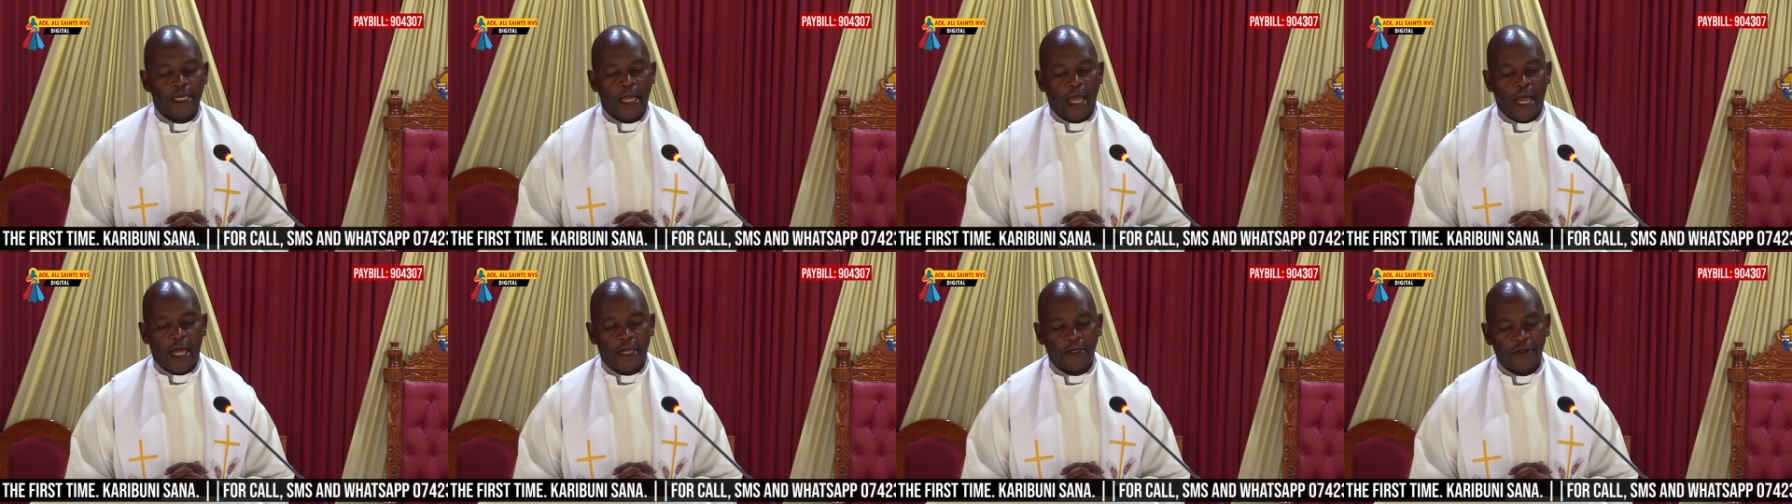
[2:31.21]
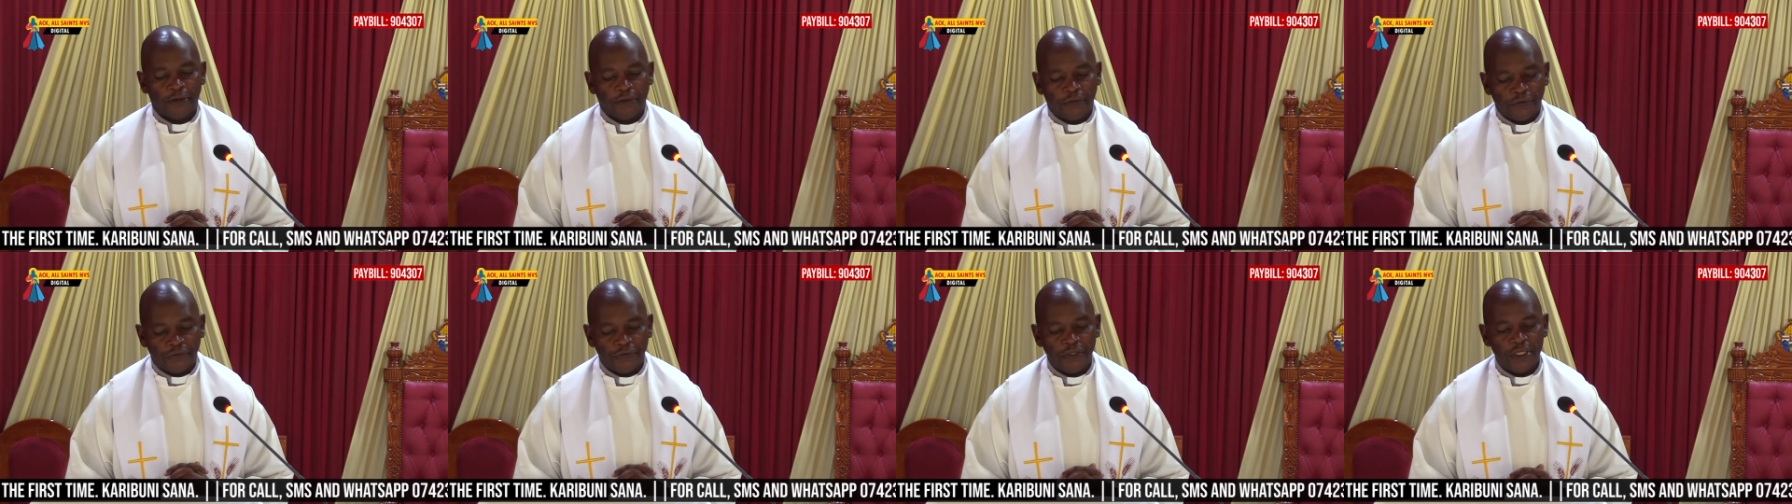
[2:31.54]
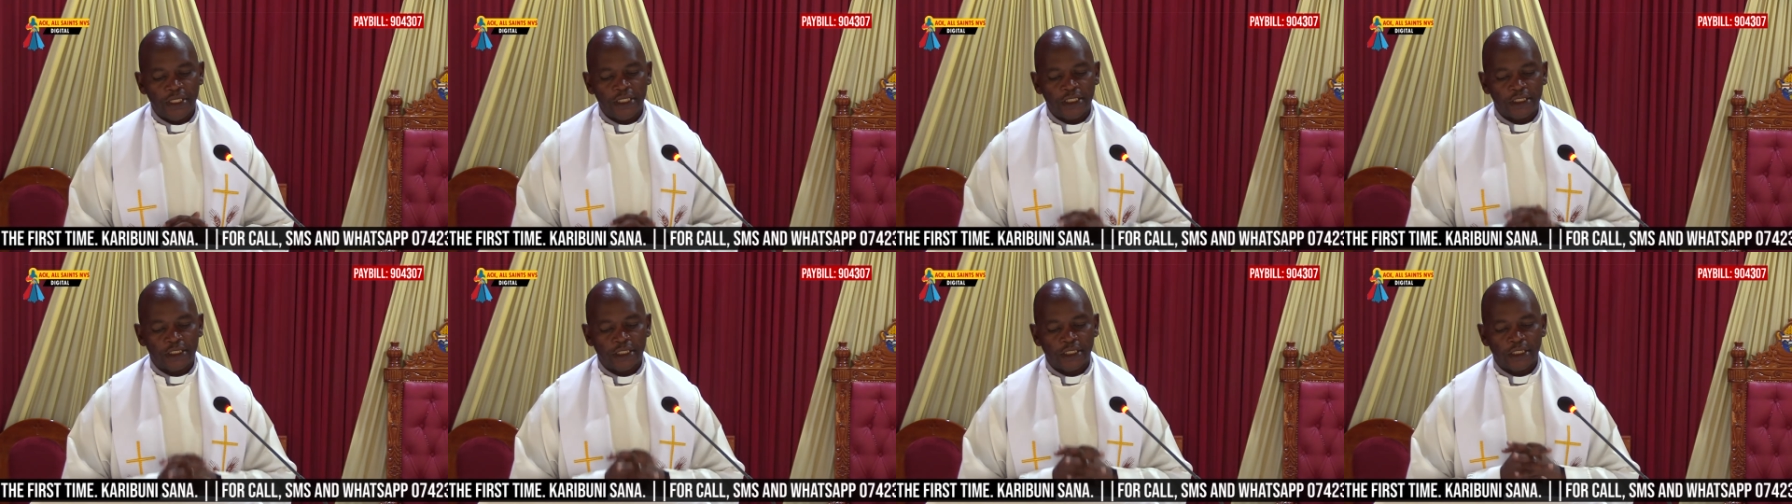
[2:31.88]
and
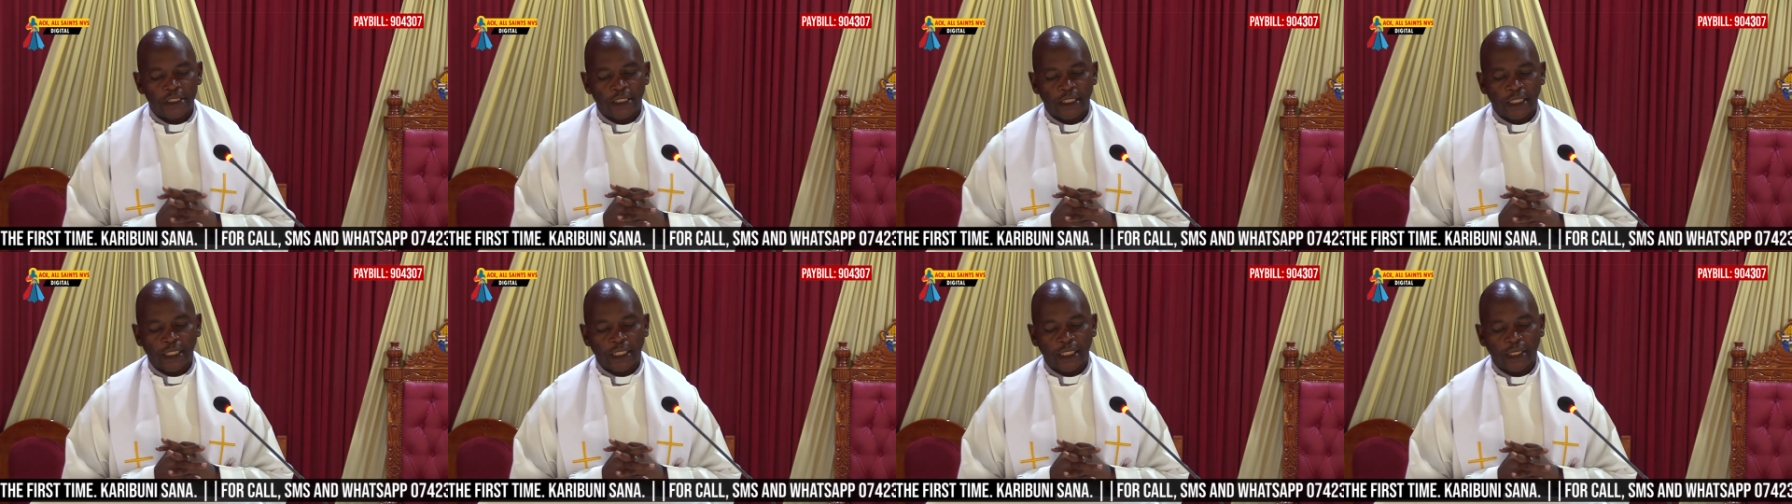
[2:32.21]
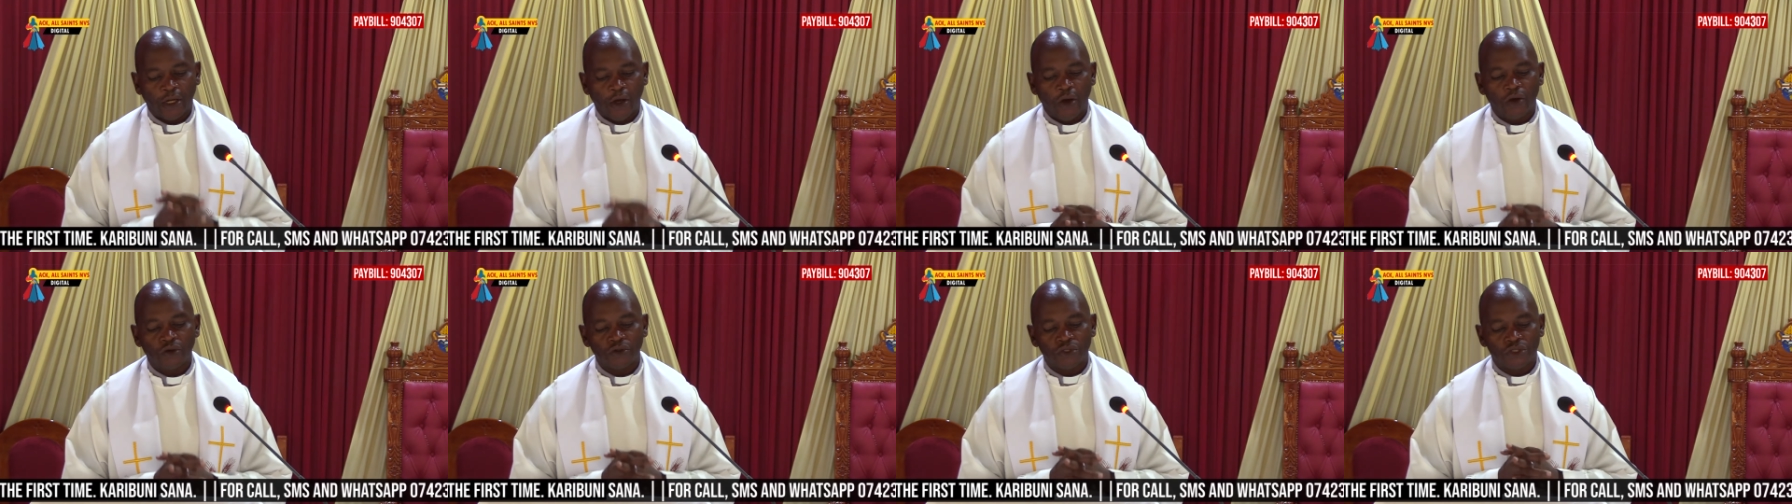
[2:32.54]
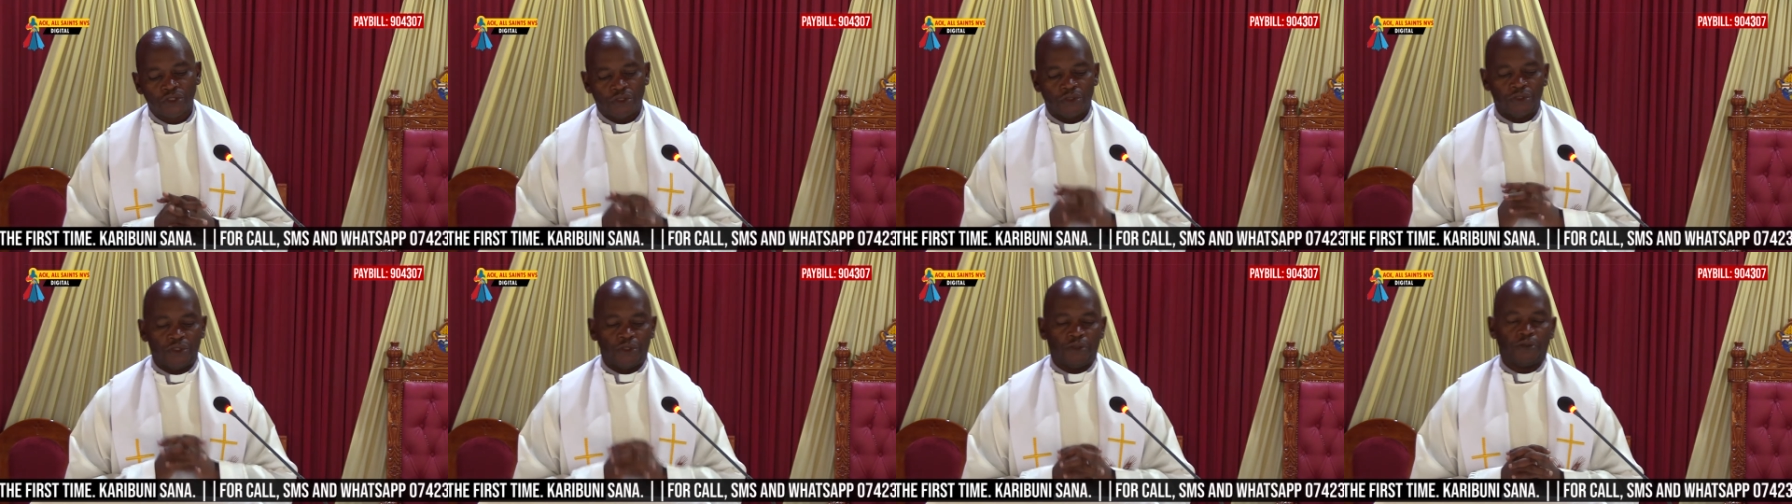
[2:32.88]
this he longed
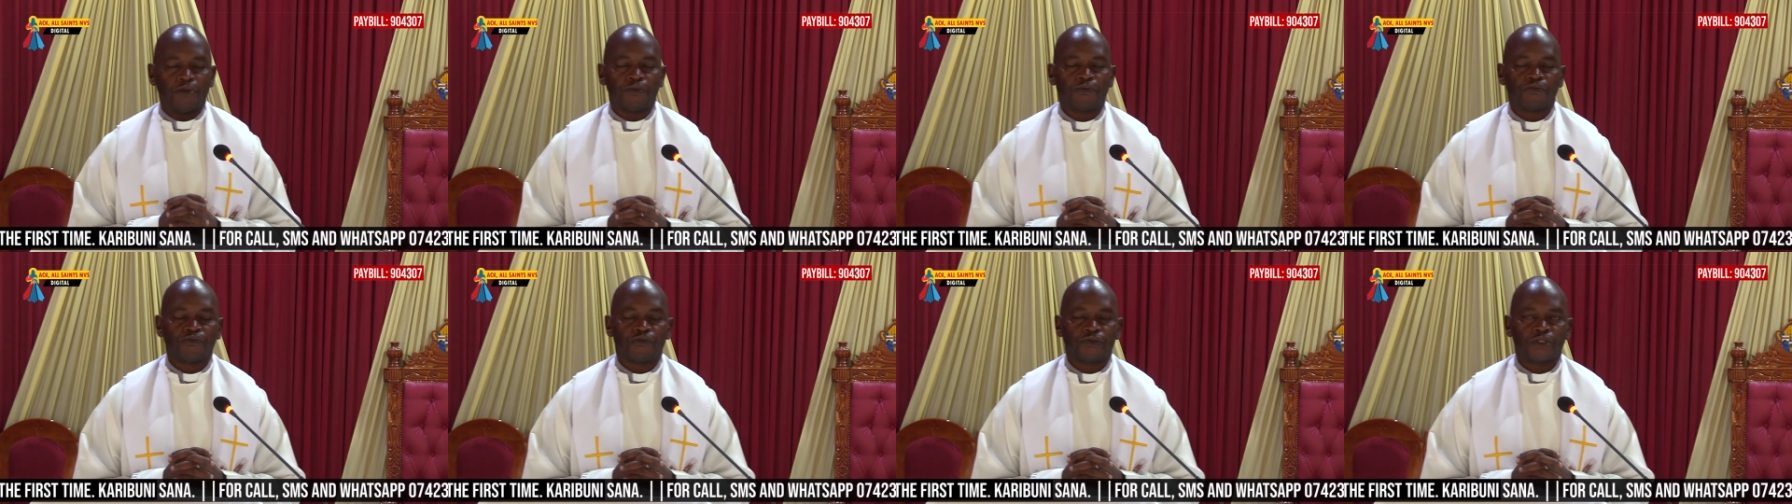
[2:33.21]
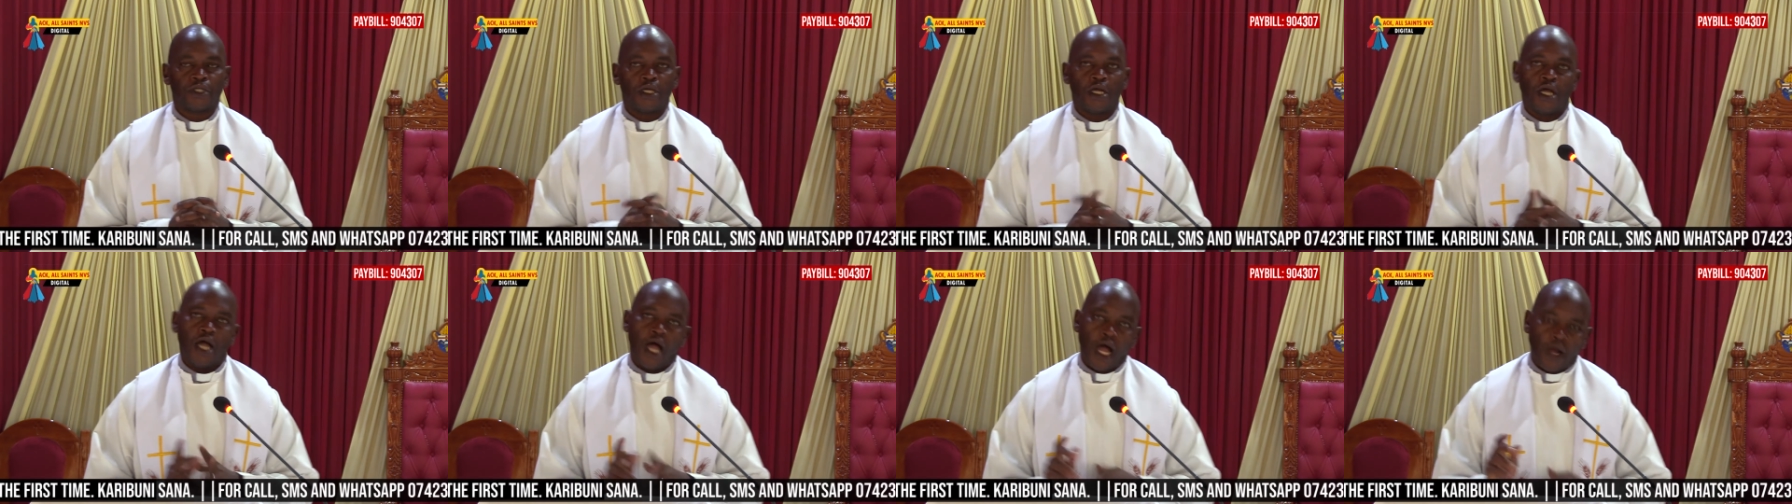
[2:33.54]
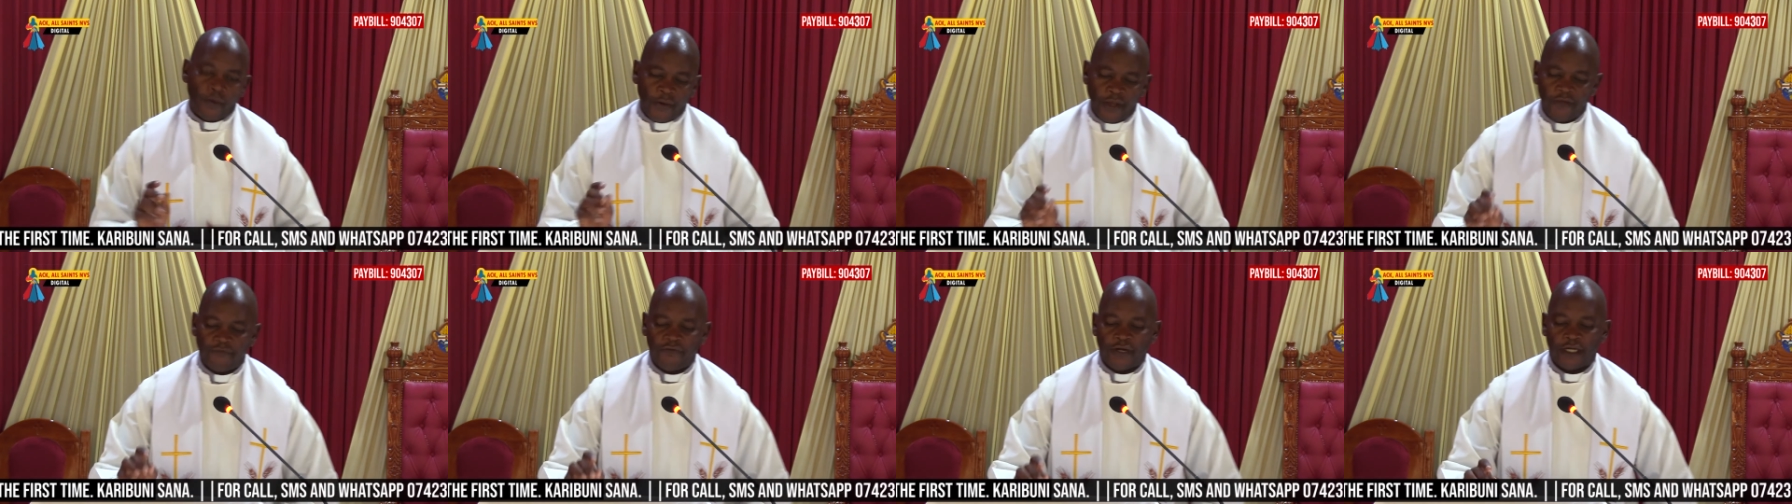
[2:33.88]
to do.
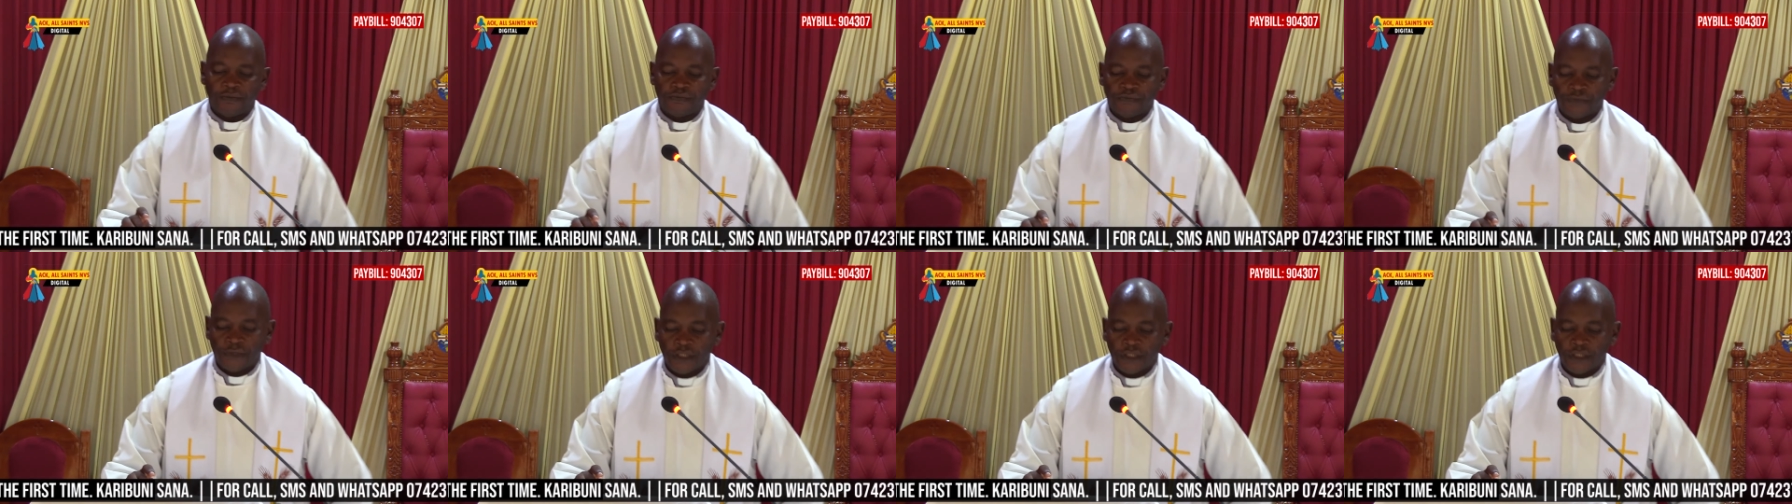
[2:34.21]
However,